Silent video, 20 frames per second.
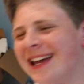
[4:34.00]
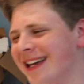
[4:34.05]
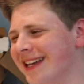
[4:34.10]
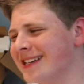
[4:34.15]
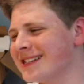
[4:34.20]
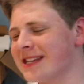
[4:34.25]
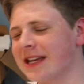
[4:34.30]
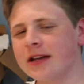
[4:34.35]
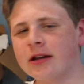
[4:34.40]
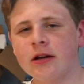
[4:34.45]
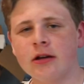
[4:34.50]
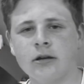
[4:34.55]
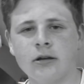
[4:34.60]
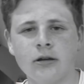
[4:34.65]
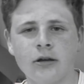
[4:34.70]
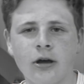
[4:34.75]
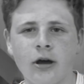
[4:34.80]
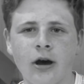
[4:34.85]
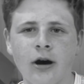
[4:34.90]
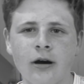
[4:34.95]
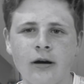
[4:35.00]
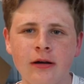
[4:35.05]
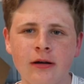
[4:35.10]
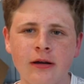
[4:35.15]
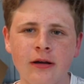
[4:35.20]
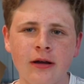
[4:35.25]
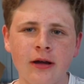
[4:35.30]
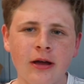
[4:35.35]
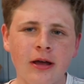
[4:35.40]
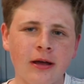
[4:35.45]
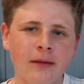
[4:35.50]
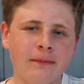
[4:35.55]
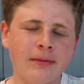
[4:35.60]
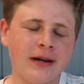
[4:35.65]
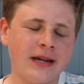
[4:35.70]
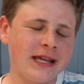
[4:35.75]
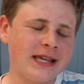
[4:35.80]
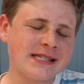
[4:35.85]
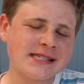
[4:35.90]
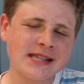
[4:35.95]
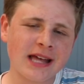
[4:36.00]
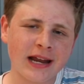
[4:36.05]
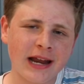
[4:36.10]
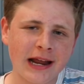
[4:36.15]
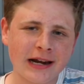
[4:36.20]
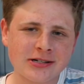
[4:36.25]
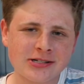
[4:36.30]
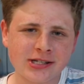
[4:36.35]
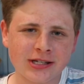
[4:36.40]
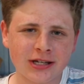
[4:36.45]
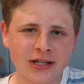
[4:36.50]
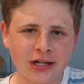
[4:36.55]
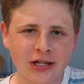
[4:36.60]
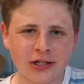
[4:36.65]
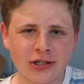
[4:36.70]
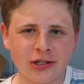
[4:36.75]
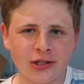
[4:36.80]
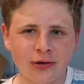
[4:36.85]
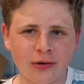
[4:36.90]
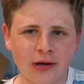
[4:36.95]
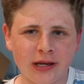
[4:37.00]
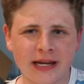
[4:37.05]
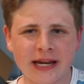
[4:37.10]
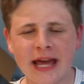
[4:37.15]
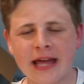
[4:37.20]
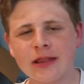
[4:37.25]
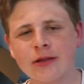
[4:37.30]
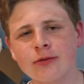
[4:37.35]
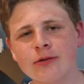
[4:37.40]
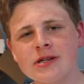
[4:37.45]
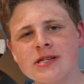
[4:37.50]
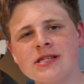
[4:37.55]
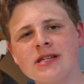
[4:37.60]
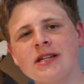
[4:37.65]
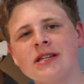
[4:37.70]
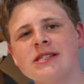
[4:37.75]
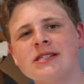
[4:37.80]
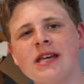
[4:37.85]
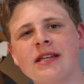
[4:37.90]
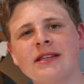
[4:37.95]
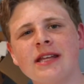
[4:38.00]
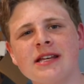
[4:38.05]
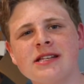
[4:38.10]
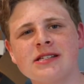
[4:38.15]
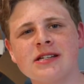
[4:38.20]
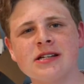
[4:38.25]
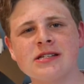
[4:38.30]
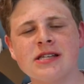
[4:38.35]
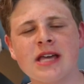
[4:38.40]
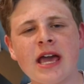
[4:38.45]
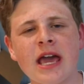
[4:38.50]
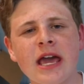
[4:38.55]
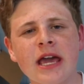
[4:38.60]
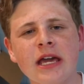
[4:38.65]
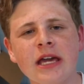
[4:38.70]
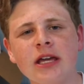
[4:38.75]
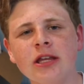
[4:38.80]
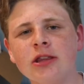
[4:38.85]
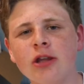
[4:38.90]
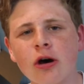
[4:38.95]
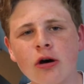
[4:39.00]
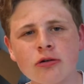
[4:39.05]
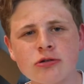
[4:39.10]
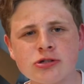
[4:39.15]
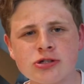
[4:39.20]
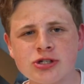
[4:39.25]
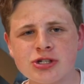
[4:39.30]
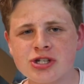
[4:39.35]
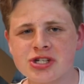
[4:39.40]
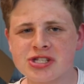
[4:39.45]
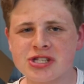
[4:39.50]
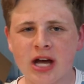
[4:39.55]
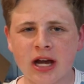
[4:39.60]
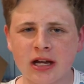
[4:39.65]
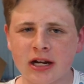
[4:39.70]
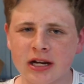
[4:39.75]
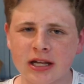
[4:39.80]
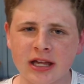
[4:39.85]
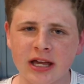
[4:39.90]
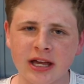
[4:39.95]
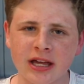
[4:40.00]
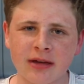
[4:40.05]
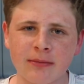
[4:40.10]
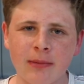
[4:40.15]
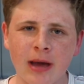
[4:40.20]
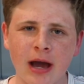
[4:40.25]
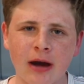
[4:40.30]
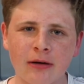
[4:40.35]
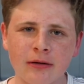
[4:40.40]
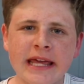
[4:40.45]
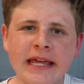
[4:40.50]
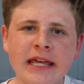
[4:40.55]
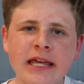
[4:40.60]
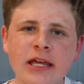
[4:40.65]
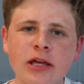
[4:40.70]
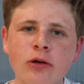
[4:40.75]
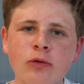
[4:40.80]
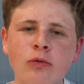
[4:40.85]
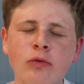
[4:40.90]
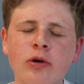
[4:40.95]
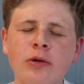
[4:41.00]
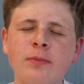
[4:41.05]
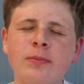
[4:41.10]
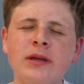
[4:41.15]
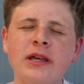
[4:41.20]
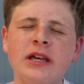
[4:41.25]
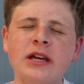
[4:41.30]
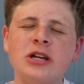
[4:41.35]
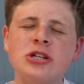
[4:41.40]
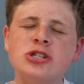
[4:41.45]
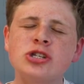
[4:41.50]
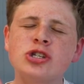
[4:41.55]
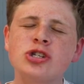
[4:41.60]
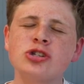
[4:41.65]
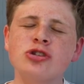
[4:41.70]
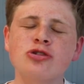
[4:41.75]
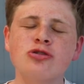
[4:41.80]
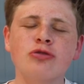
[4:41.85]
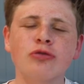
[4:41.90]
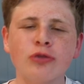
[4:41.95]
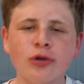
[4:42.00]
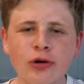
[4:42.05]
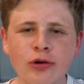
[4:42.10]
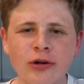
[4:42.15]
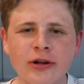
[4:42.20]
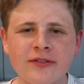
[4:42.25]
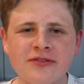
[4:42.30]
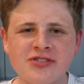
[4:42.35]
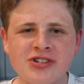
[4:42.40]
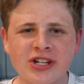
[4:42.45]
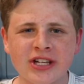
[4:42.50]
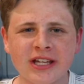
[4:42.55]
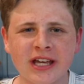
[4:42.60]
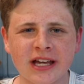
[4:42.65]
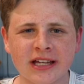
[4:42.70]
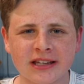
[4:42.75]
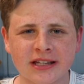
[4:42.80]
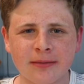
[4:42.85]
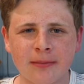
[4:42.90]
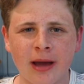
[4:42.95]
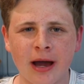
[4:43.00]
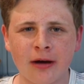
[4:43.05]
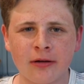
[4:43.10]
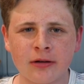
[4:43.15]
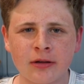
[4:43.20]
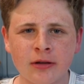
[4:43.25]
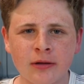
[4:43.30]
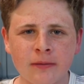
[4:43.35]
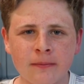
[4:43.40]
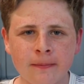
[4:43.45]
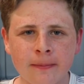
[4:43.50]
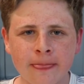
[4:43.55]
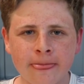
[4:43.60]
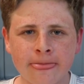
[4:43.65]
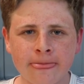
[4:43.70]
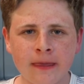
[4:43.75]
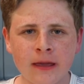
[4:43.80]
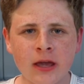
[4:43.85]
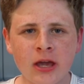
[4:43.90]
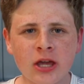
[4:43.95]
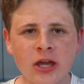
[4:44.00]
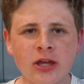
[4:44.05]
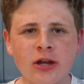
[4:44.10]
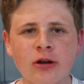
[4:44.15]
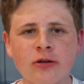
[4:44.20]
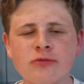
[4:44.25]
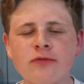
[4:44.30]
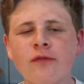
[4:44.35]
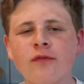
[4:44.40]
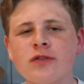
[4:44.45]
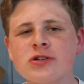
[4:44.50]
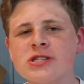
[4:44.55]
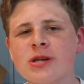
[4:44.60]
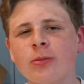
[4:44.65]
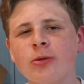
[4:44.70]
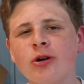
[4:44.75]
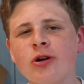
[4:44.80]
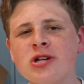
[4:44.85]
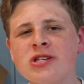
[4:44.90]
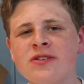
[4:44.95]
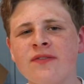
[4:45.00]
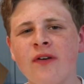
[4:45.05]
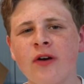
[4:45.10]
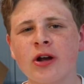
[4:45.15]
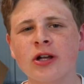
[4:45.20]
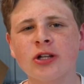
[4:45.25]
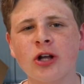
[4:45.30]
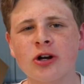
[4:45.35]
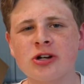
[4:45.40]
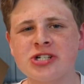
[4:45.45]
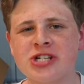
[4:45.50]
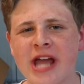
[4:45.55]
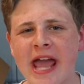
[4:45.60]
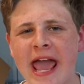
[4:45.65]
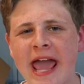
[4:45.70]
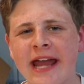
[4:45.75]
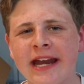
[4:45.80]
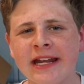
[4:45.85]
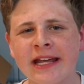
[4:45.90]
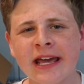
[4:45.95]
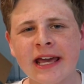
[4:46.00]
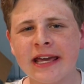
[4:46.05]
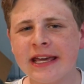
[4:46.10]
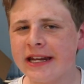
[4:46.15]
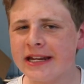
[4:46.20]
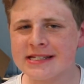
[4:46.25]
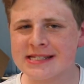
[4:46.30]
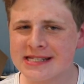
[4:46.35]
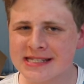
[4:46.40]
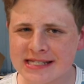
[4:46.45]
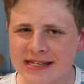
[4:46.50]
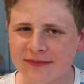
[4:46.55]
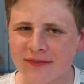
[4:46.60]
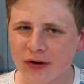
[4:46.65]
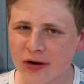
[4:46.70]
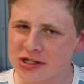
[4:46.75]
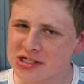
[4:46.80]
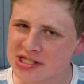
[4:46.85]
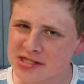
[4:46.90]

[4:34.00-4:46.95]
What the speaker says: He's like, yeah. But he's not actually going to do it. And the reason he said that is because he knows she's not going to kick him out. He would be screwed if she kicked him out. You know, for someone who has a very large head, he doesn't seem very